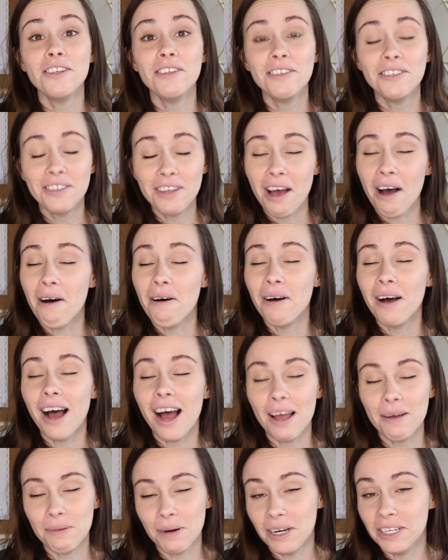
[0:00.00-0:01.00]
So
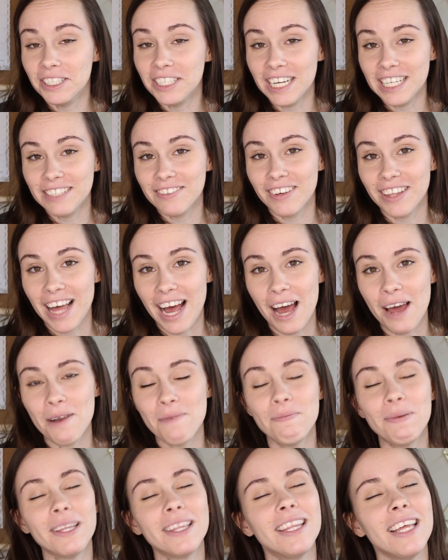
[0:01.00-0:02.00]
I apologize for
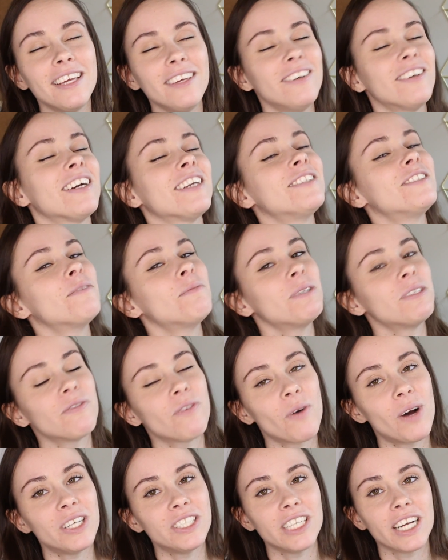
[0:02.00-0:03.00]
that. But thank you guys so much
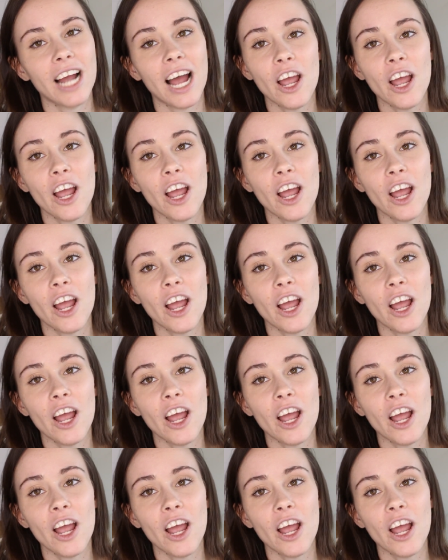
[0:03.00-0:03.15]
for watching.